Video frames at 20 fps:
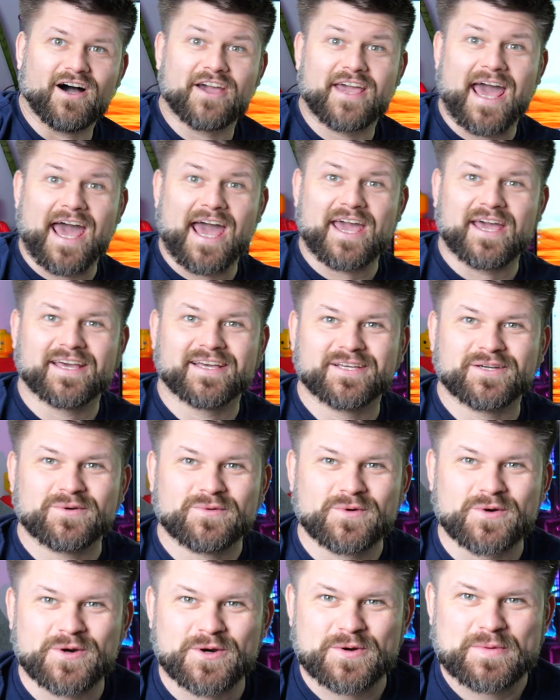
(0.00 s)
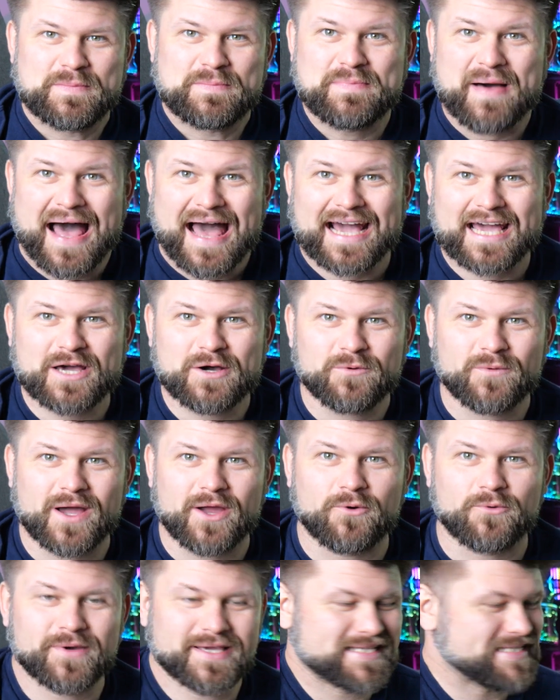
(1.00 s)
Okay, we're back
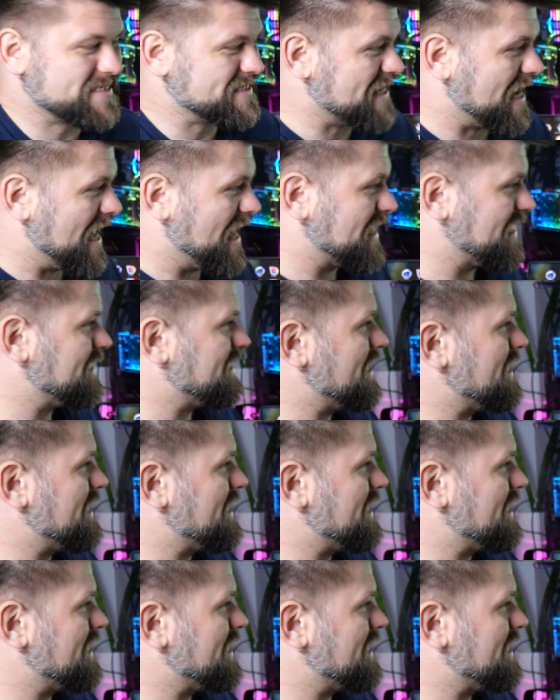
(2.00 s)
where we started